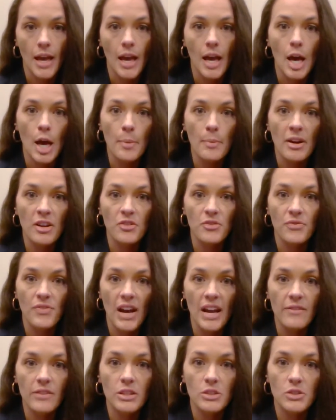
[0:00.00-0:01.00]
About
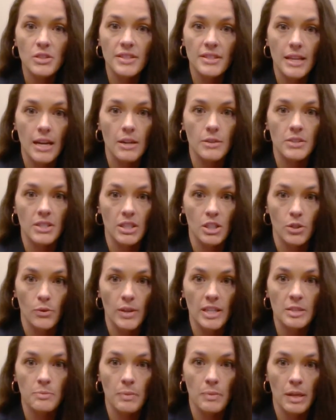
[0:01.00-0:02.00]
500,000
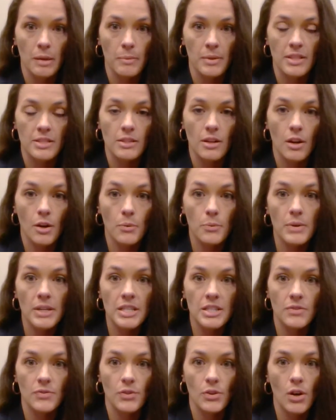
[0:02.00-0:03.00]
U.S. babies are at
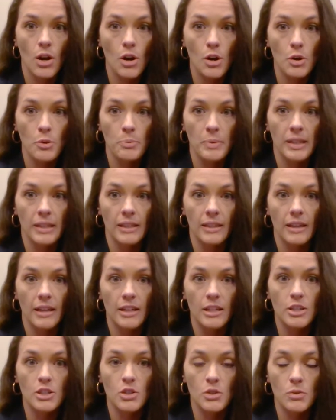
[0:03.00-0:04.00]
risk for ROP and
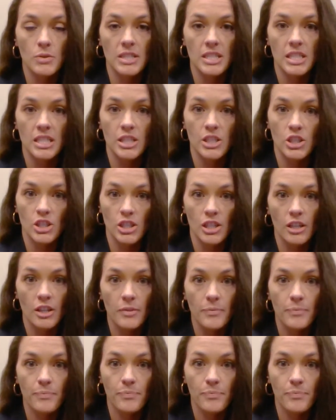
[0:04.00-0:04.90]
are screened each year.